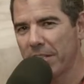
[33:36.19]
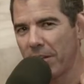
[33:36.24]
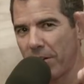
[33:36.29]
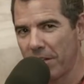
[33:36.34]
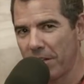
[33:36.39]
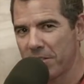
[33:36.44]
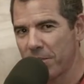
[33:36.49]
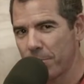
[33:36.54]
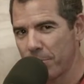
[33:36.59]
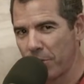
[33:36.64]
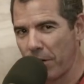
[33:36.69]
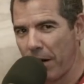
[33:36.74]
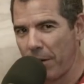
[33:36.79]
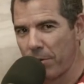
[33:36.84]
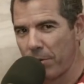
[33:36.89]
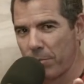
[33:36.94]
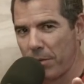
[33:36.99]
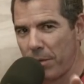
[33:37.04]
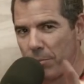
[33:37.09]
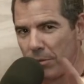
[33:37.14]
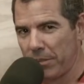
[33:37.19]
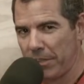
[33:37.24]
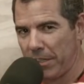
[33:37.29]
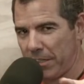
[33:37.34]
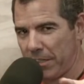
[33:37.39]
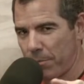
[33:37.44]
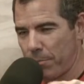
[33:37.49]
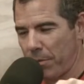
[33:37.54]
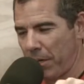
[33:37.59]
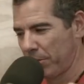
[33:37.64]
They're unsubscribing people and
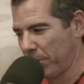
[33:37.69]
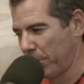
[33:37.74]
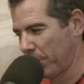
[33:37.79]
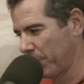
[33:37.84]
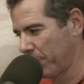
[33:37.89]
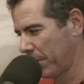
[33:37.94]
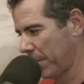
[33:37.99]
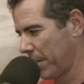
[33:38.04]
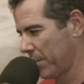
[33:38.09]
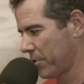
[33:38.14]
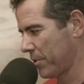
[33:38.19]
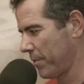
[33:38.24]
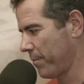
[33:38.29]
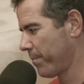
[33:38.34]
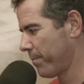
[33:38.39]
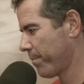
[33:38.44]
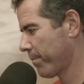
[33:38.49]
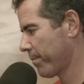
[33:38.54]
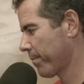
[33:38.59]
hit the bell notification.